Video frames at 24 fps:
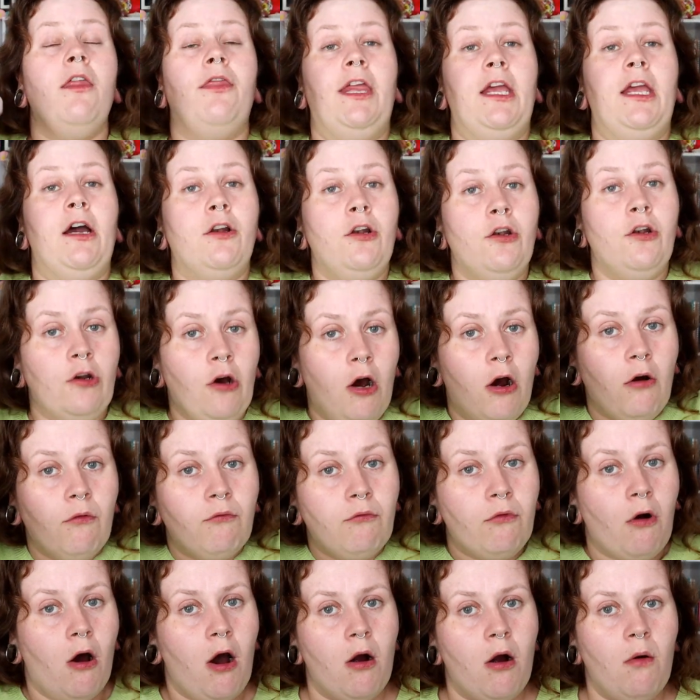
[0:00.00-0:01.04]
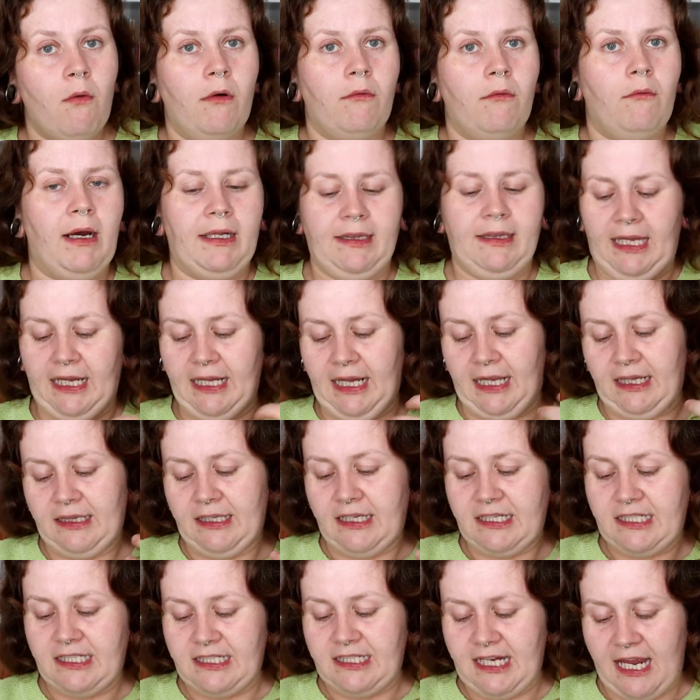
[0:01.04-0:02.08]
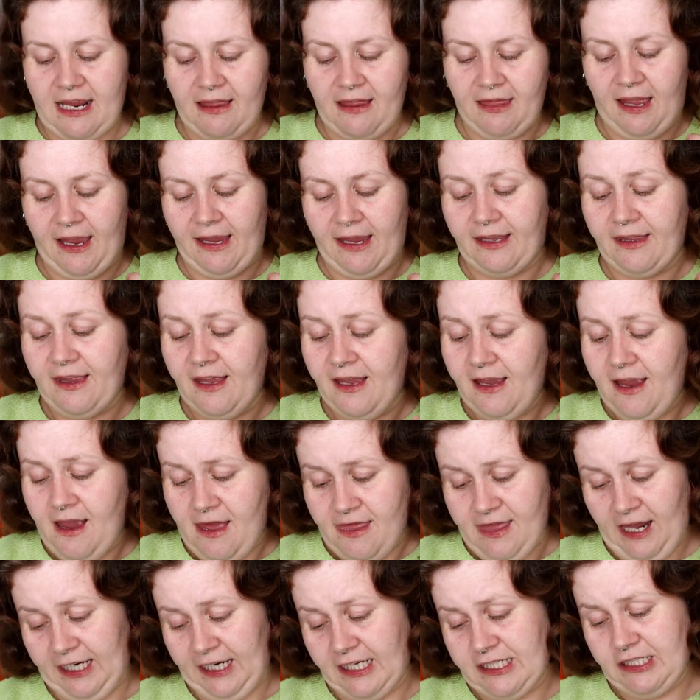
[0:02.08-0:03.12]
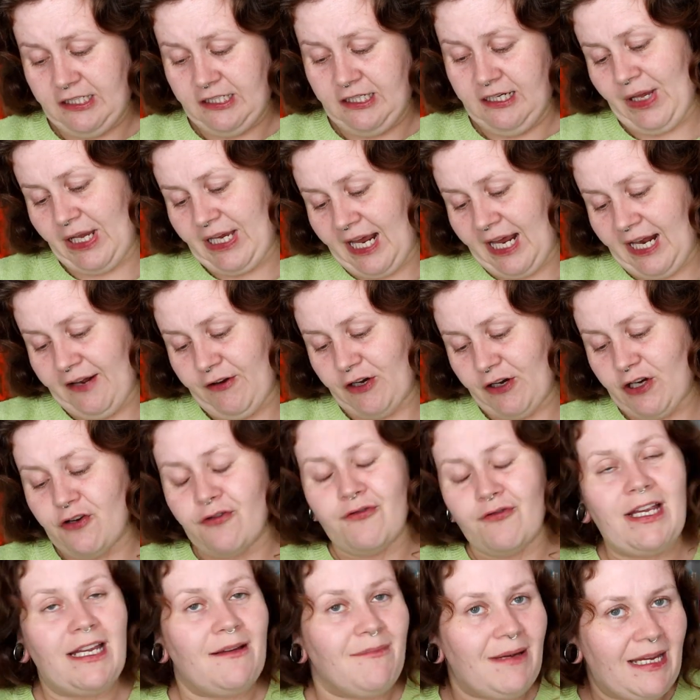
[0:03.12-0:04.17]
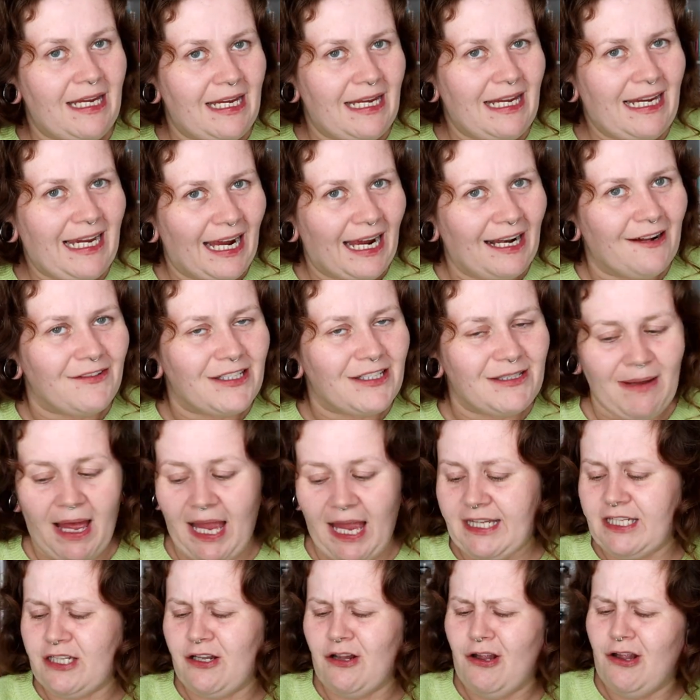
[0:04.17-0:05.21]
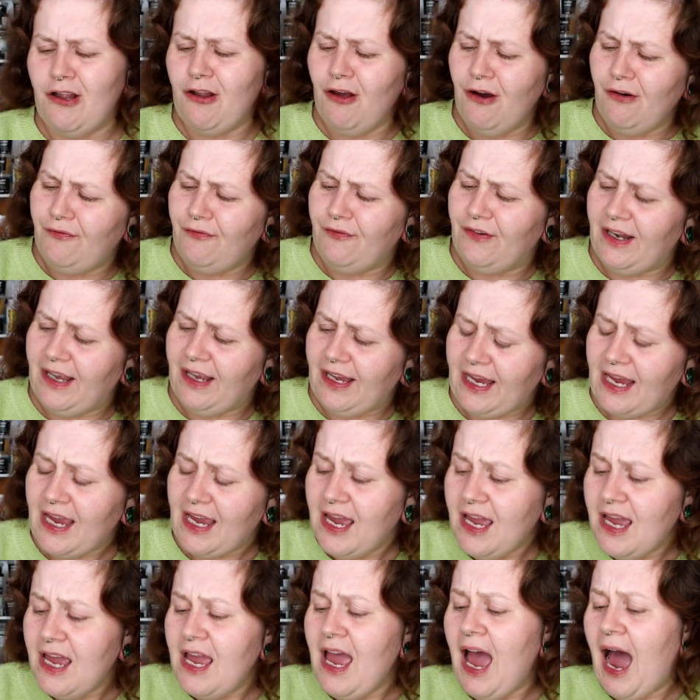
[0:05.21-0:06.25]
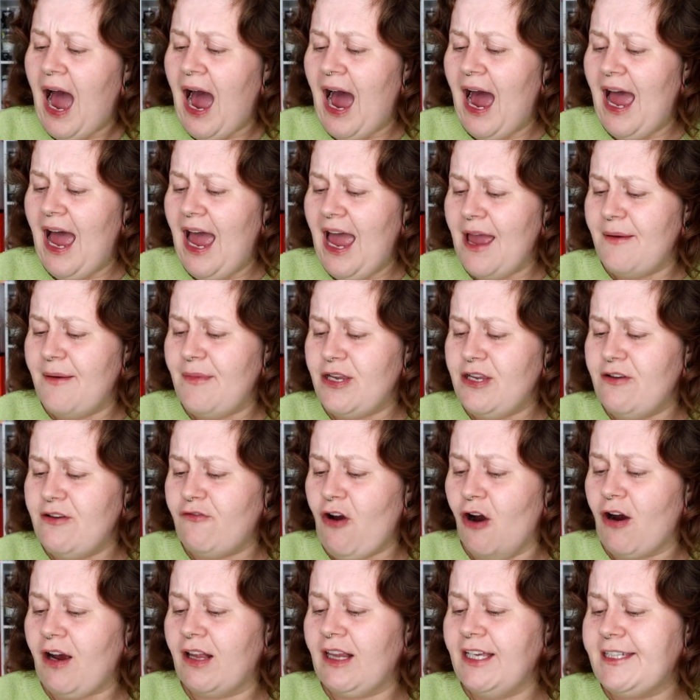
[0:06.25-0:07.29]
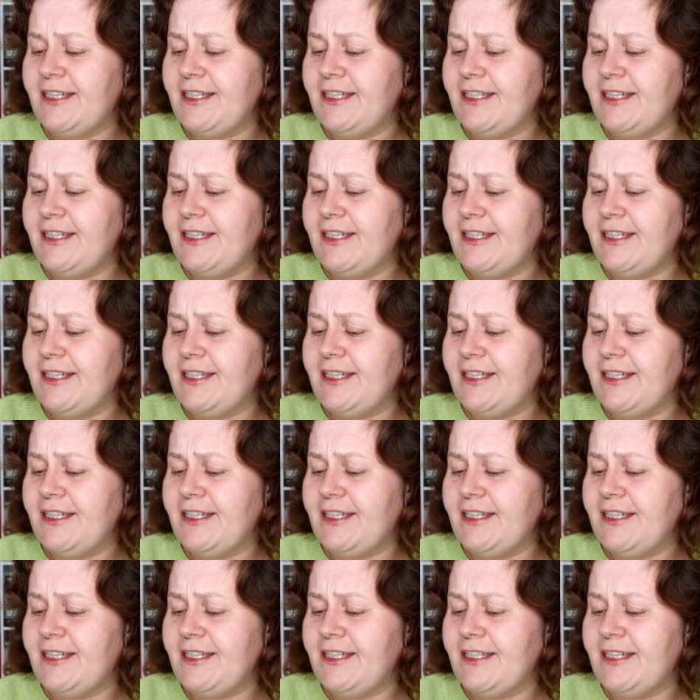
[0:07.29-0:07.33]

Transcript: they are not wrong when they like they're saying like that it's kind of a creamy kind of smell. It's lovely. Um, you've got